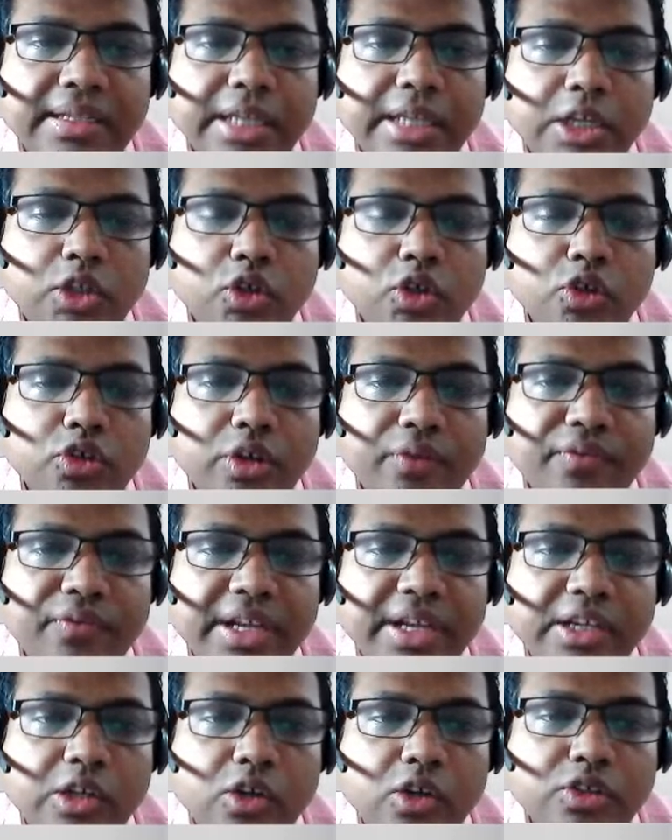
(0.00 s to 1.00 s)
The use of
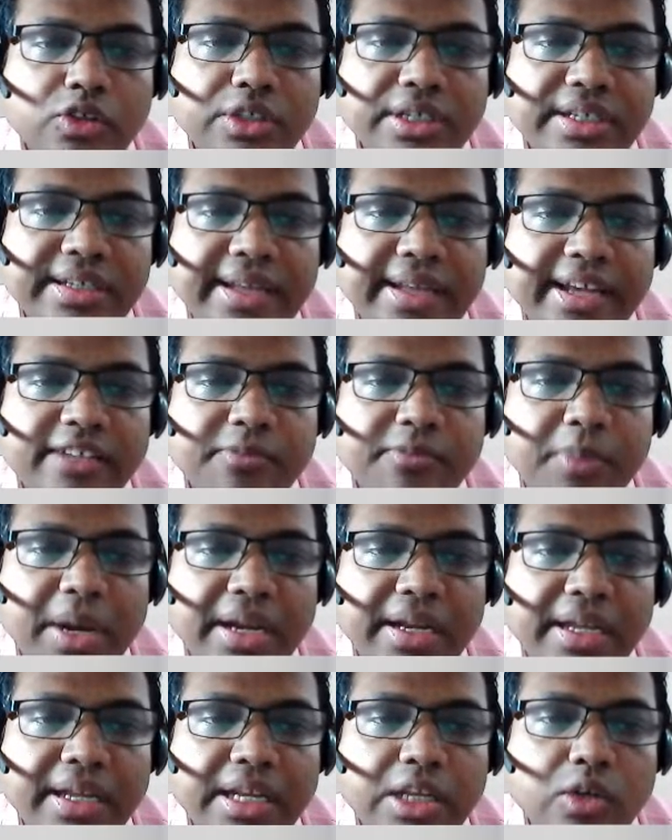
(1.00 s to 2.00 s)
technology in
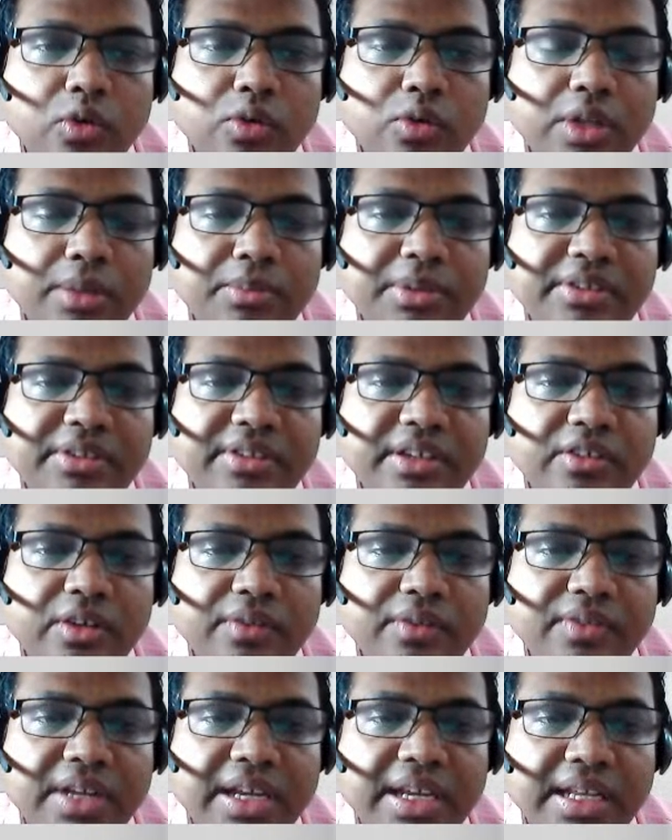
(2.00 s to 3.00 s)
expanding into the
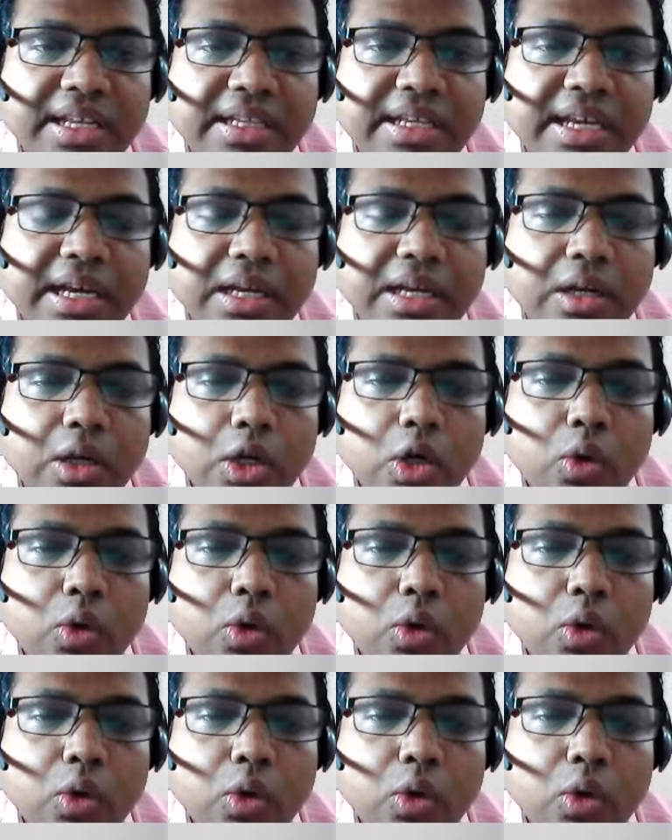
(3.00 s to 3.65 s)
business of the healthcare